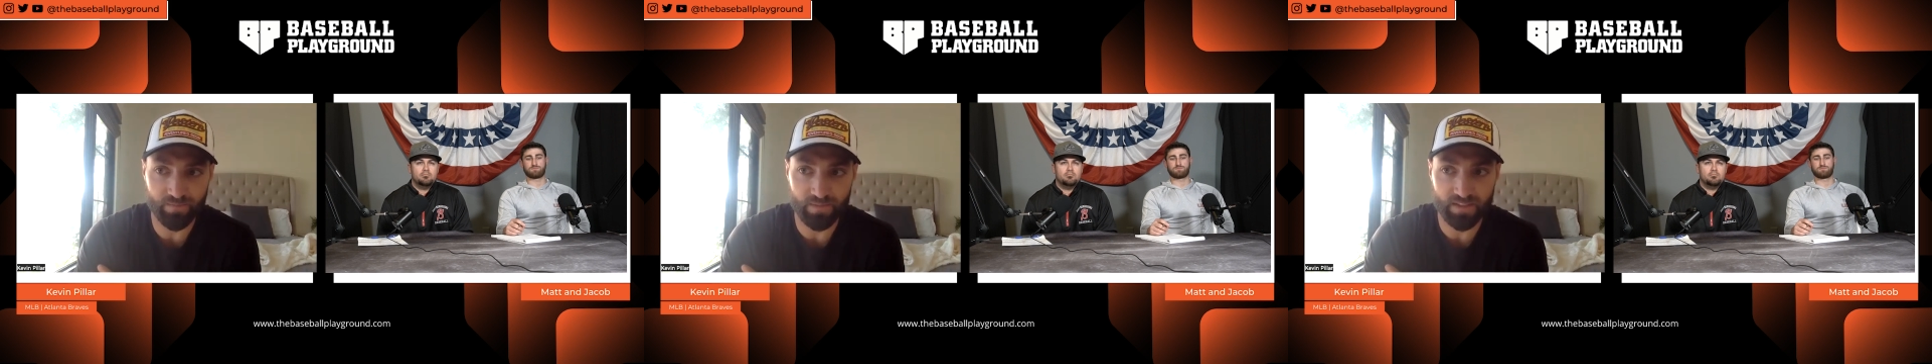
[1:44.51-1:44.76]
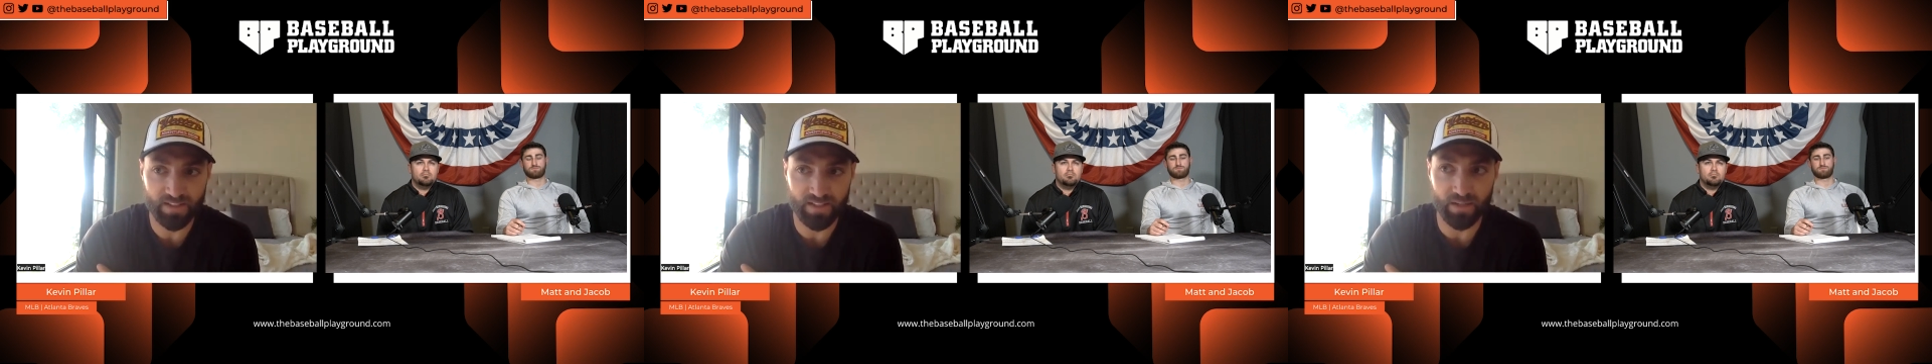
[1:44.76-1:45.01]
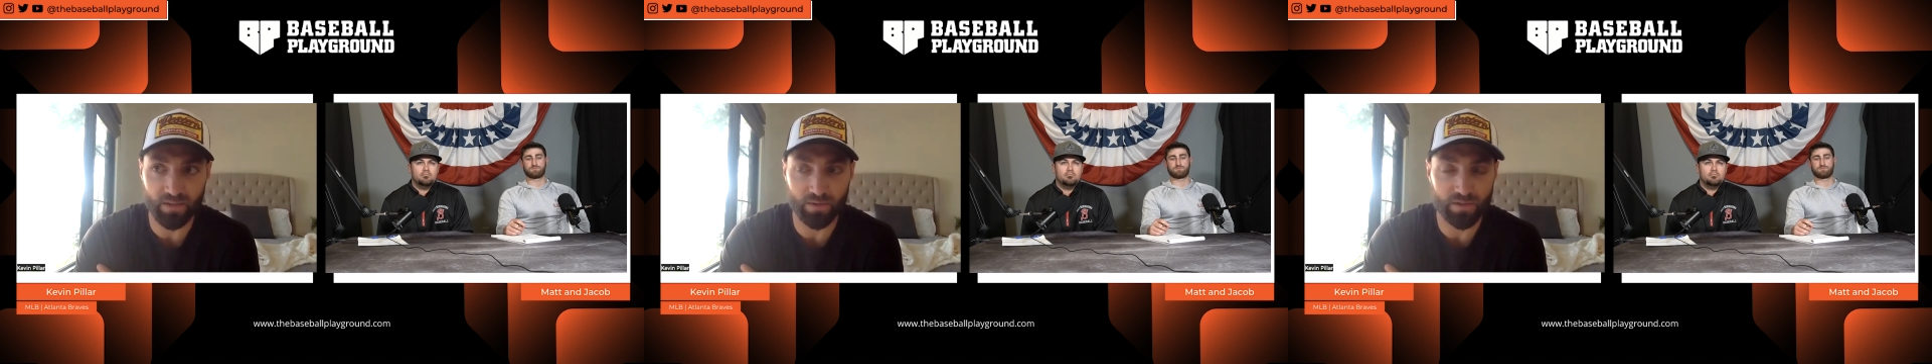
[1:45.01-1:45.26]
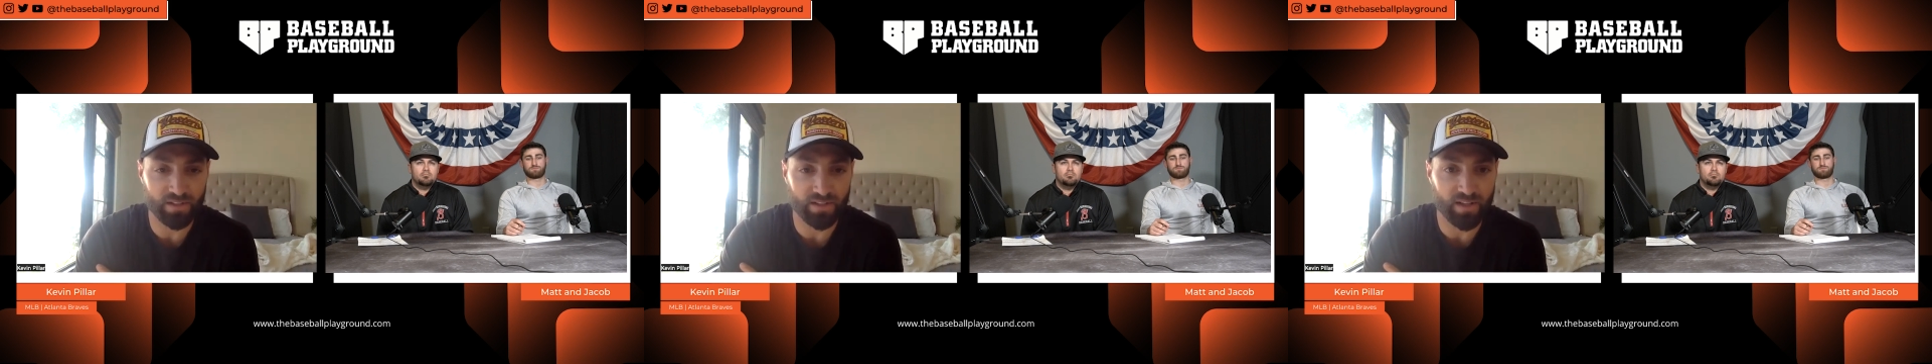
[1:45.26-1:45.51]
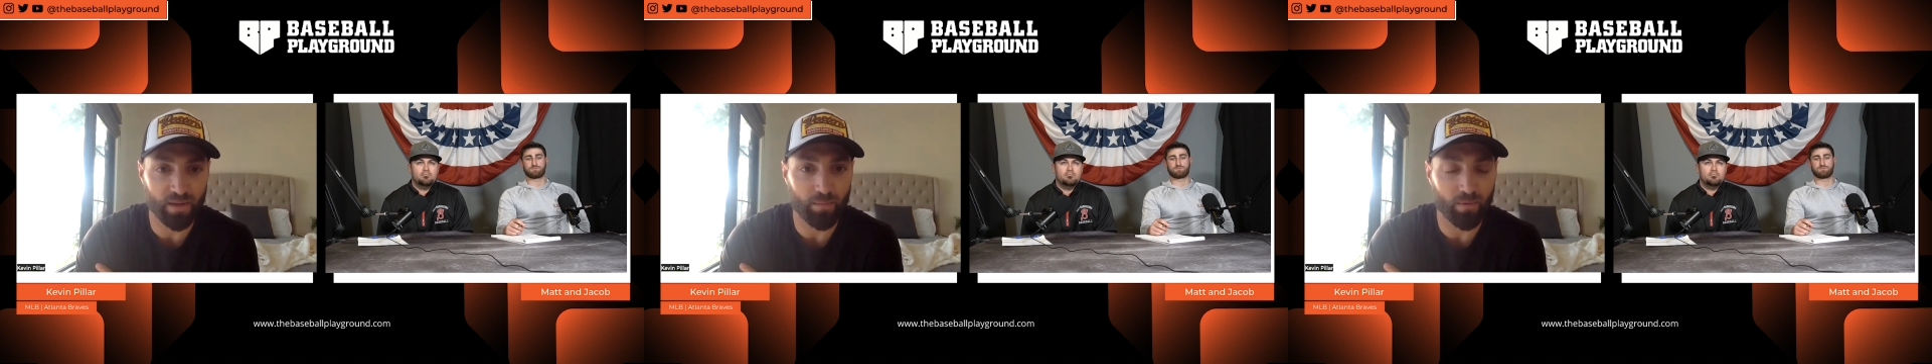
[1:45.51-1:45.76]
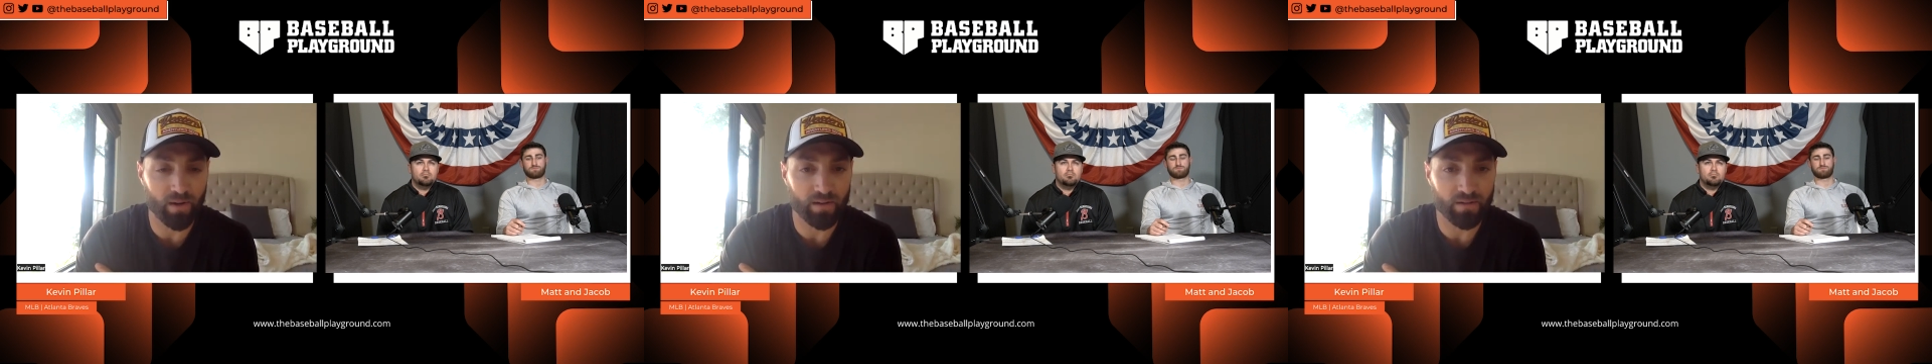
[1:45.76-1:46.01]
skills to
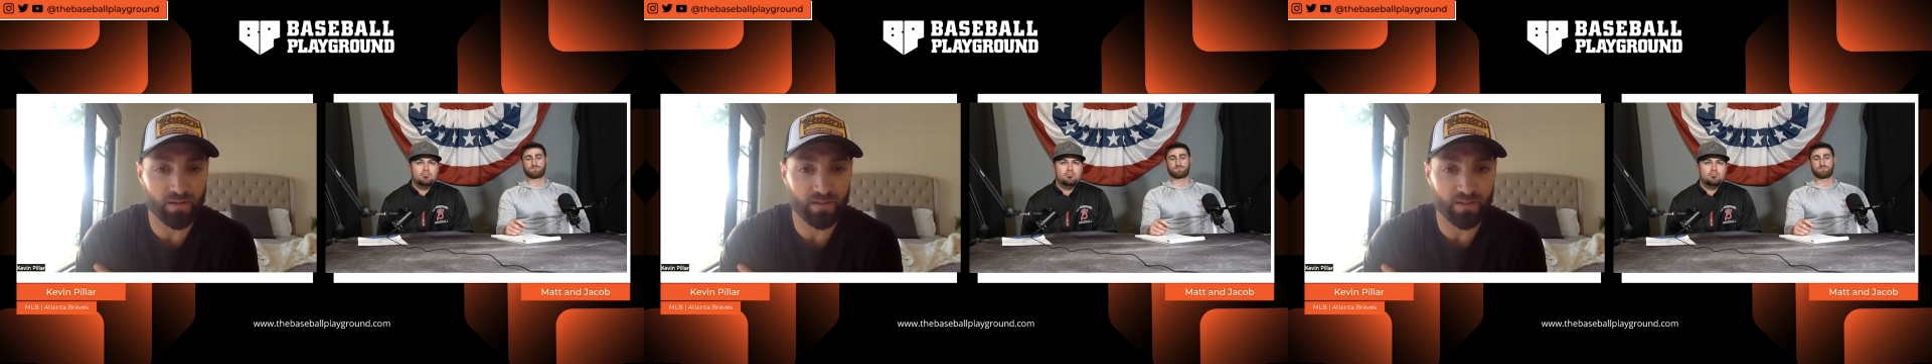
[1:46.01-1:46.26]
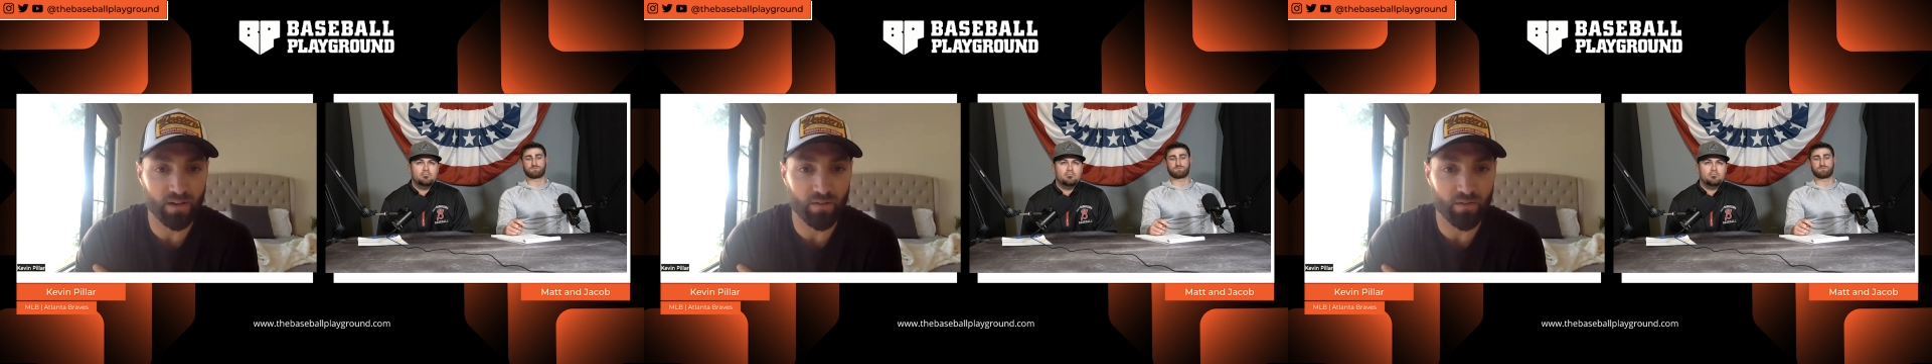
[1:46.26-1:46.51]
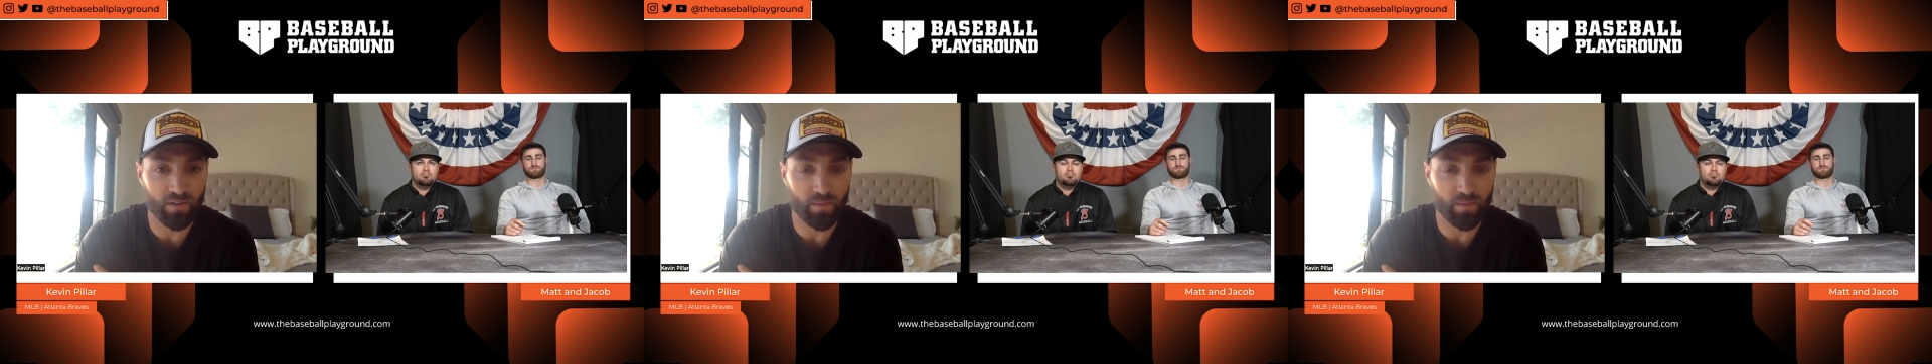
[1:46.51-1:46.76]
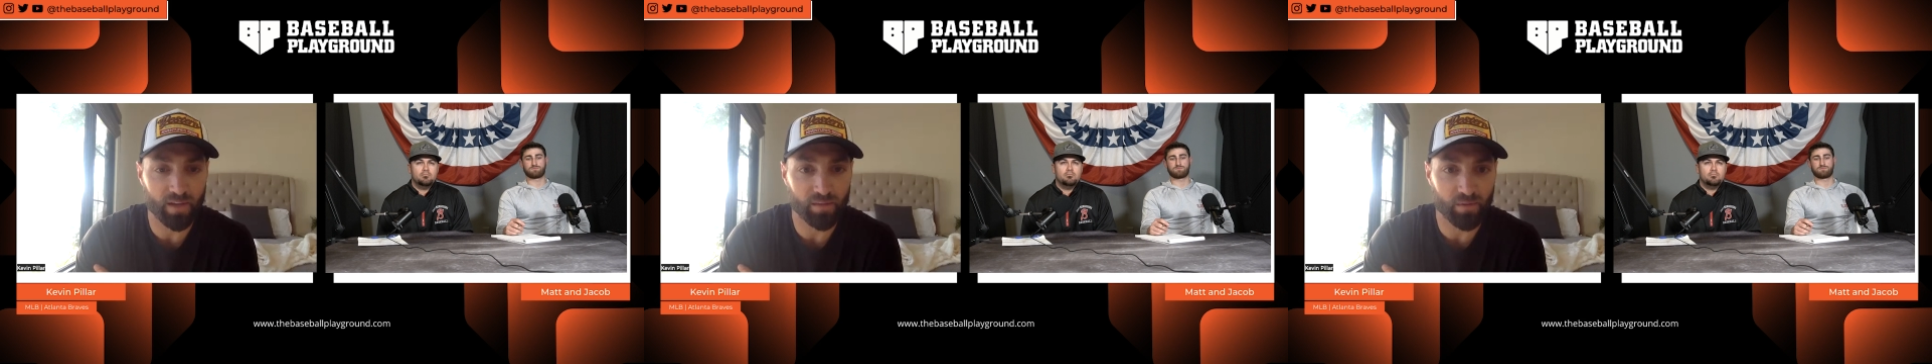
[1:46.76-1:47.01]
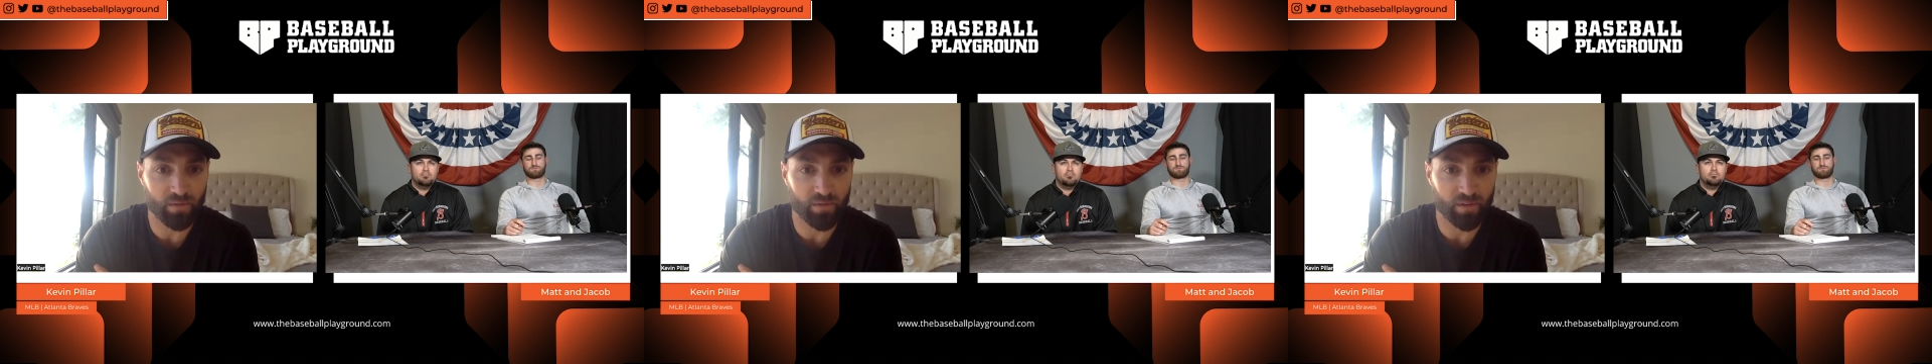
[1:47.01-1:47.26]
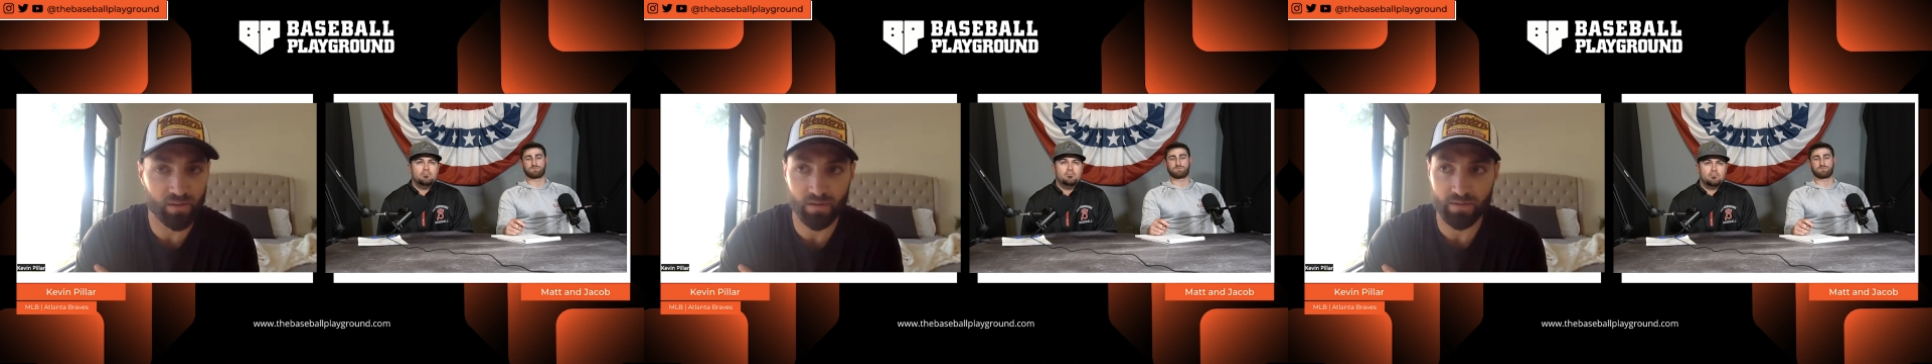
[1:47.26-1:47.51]
separate yourself on the baseball field.